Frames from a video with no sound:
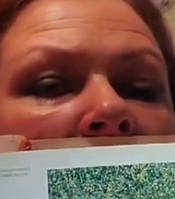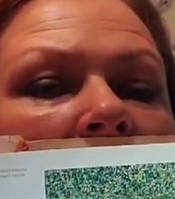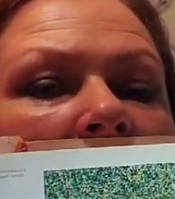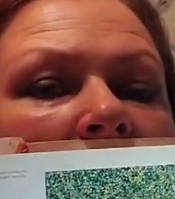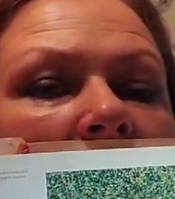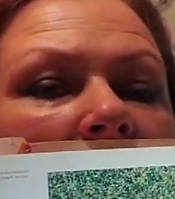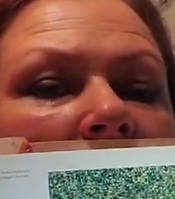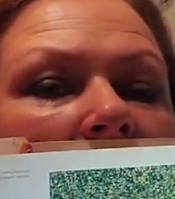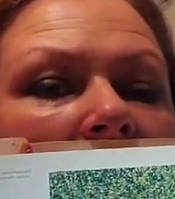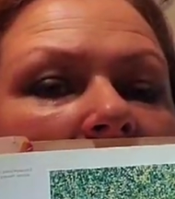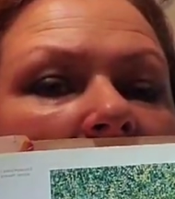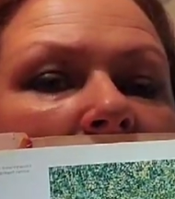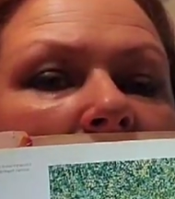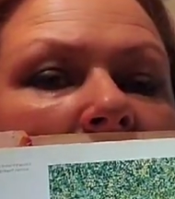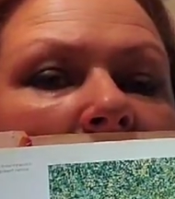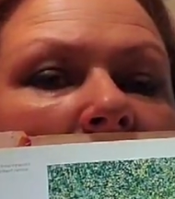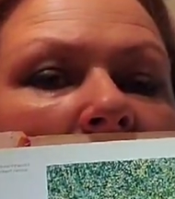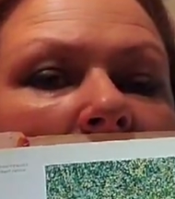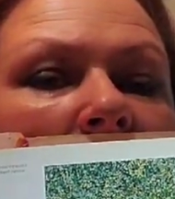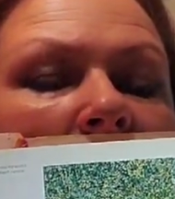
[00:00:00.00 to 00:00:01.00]
And that's
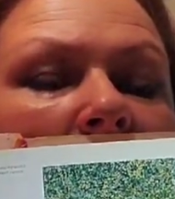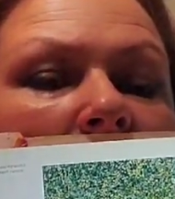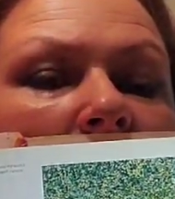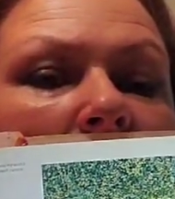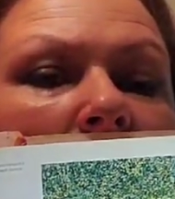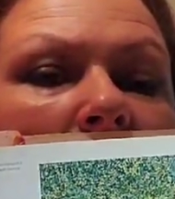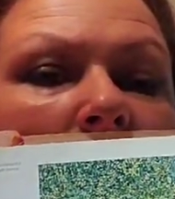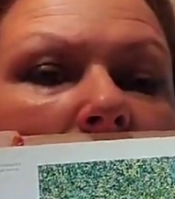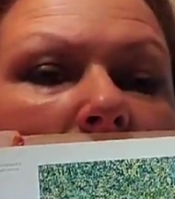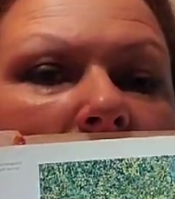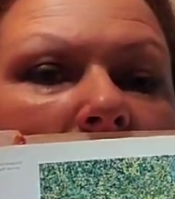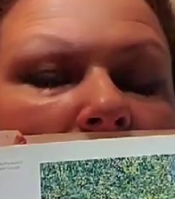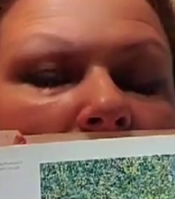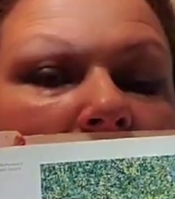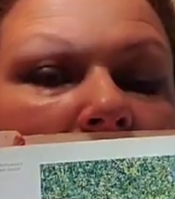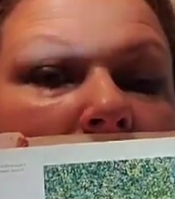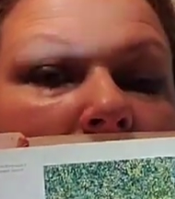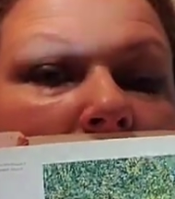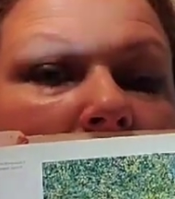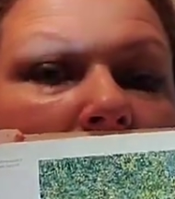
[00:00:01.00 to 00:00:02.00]
why it looks
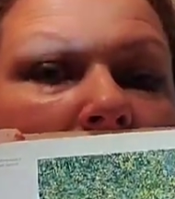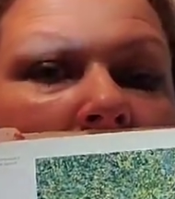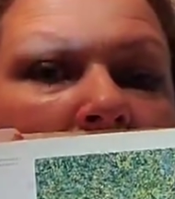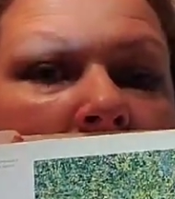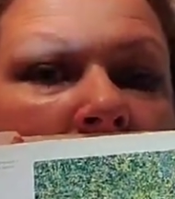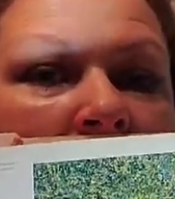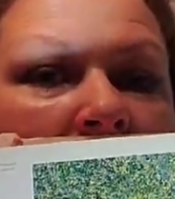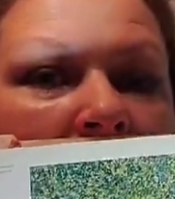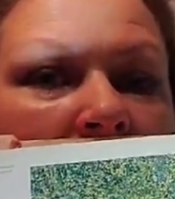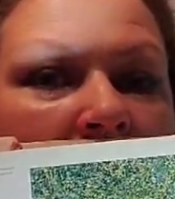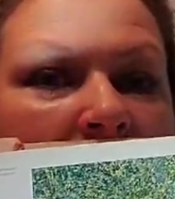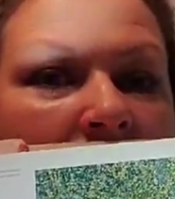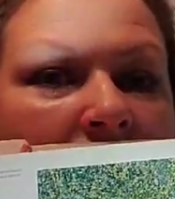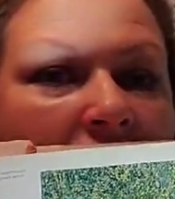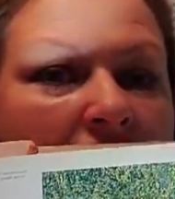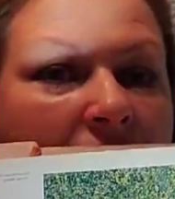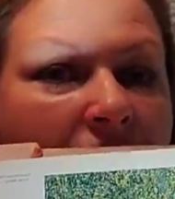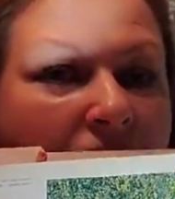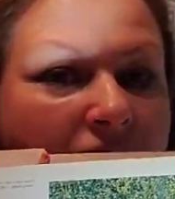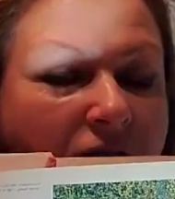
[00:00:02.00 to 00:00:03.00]
so
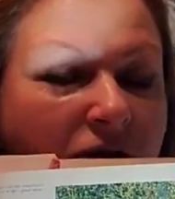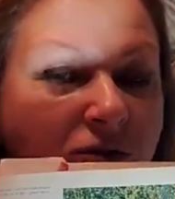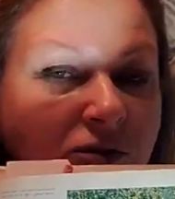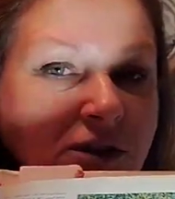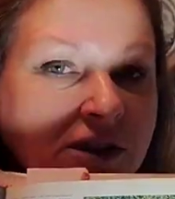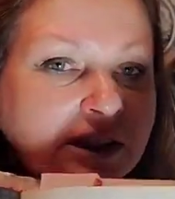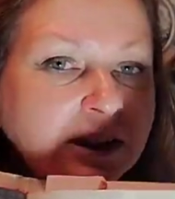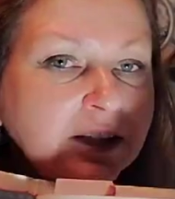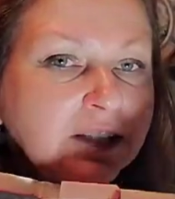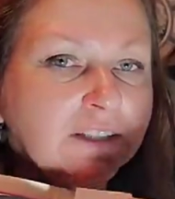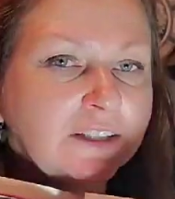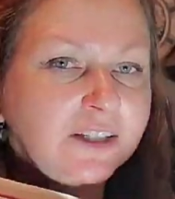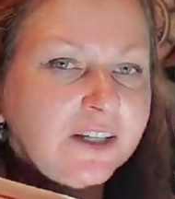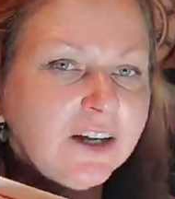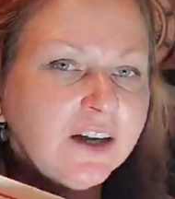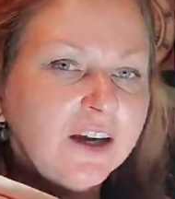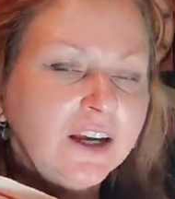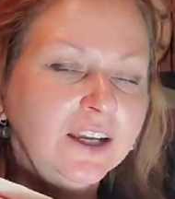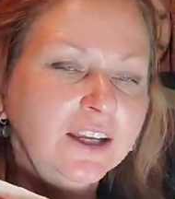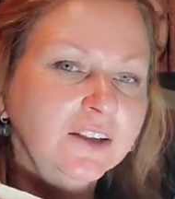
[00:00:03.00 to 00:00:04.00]
unique.
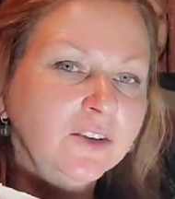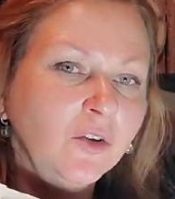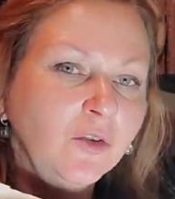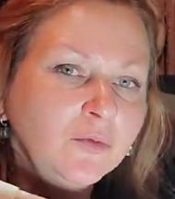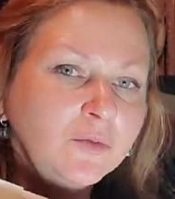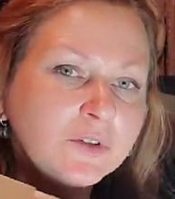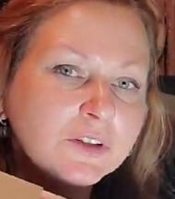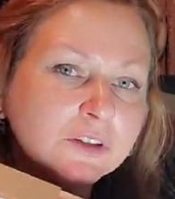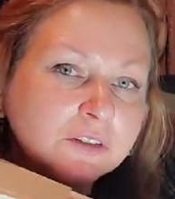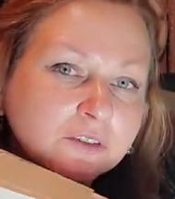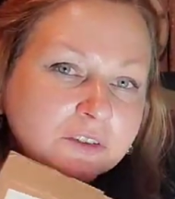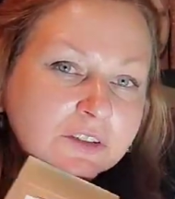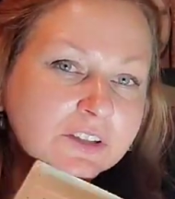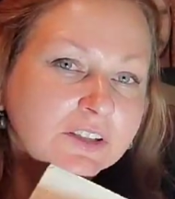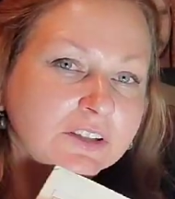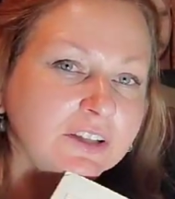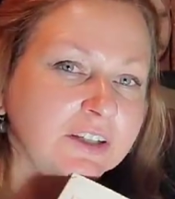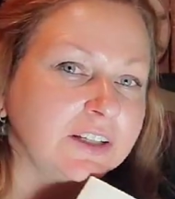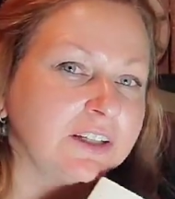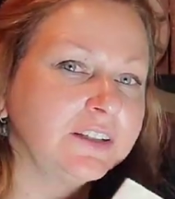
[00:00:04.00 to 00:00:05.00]
It almost looks
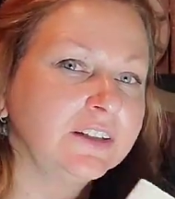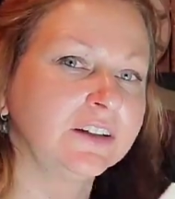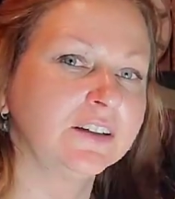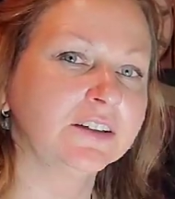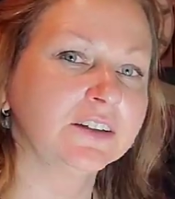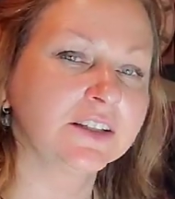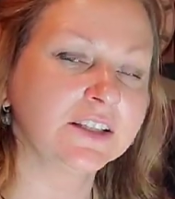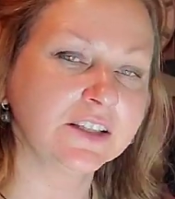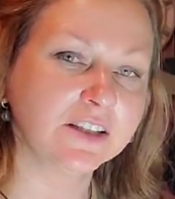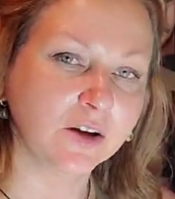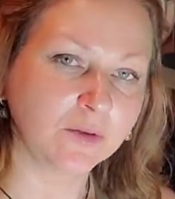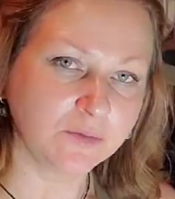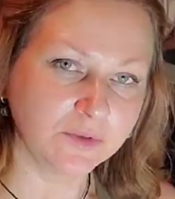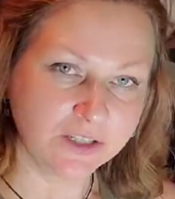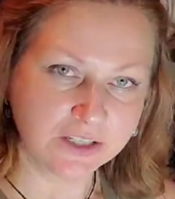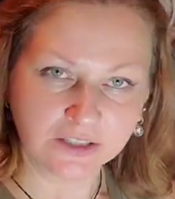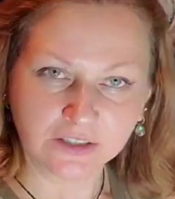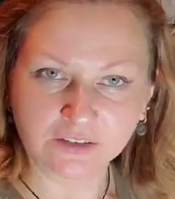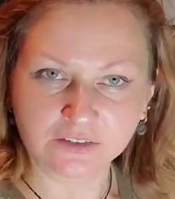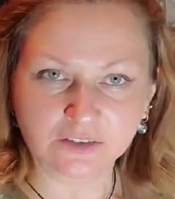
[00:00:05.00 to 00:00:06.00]
like there's some
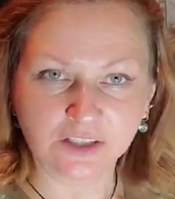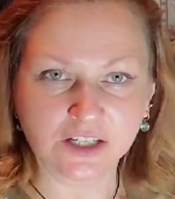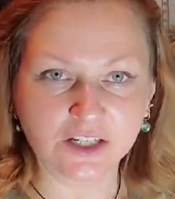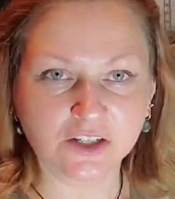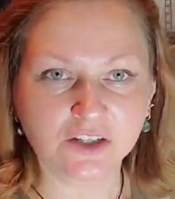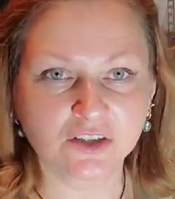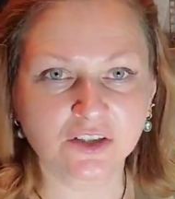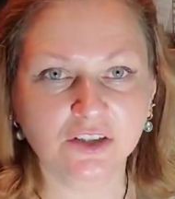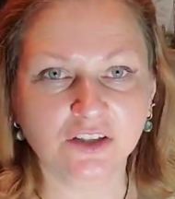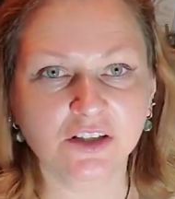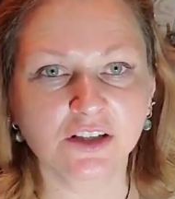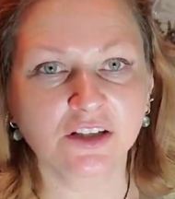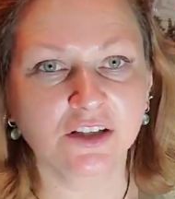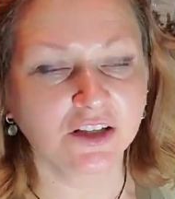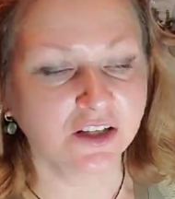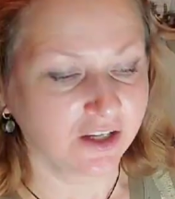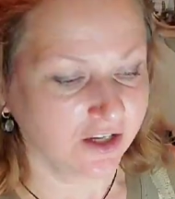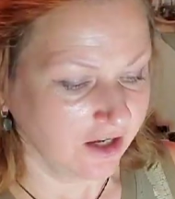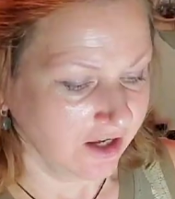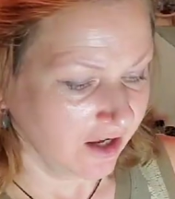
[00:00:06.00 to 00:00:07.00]
decoration
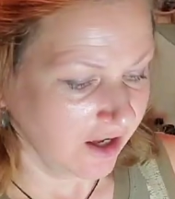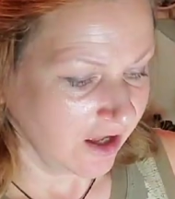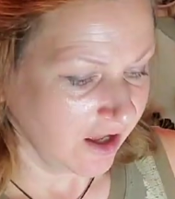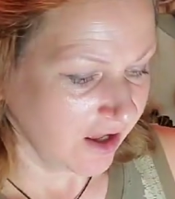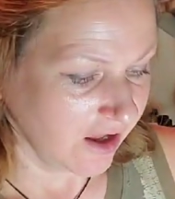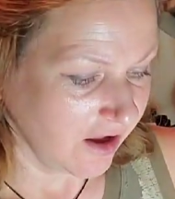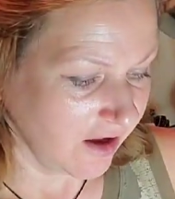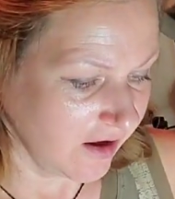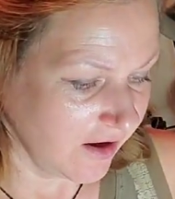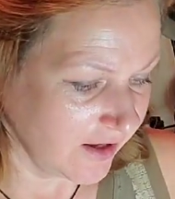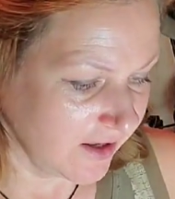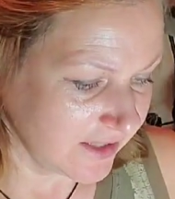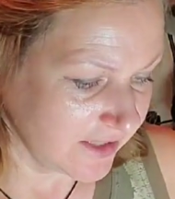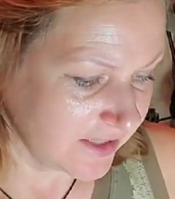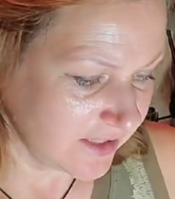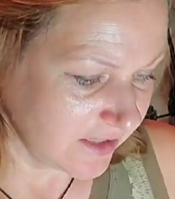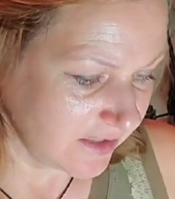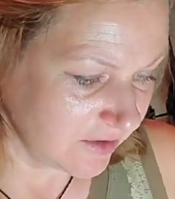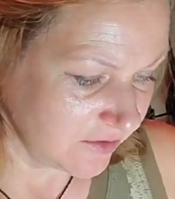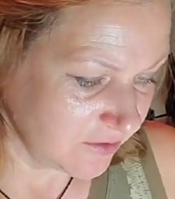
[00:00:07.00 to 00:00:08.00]

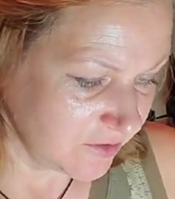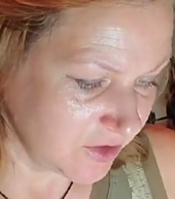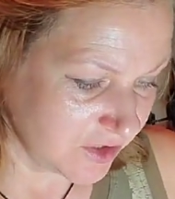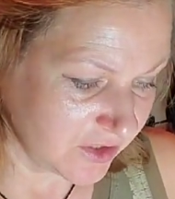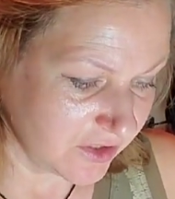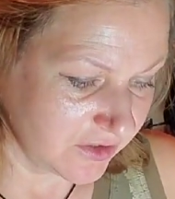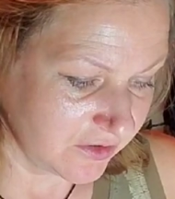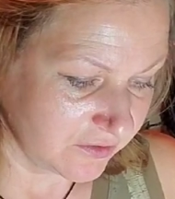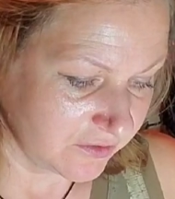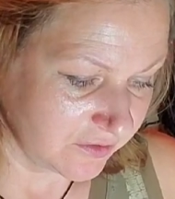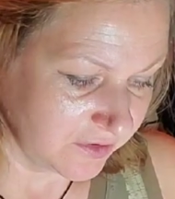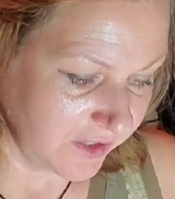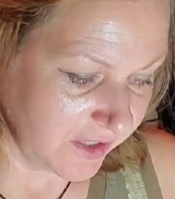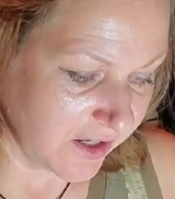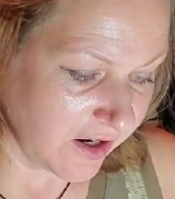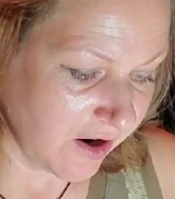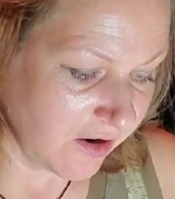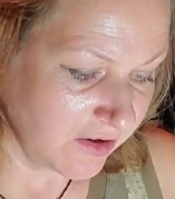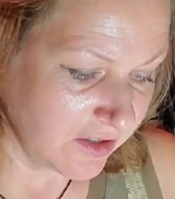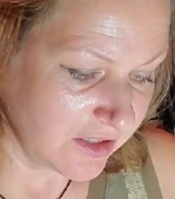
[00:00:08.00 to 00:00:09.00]
instead of just a
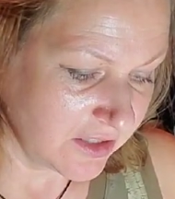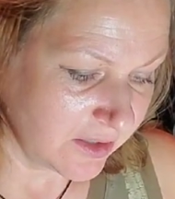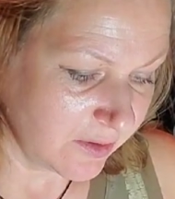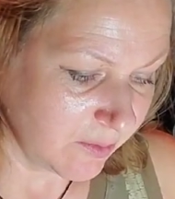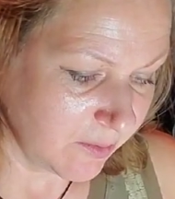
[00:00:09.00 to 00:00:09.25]
reality.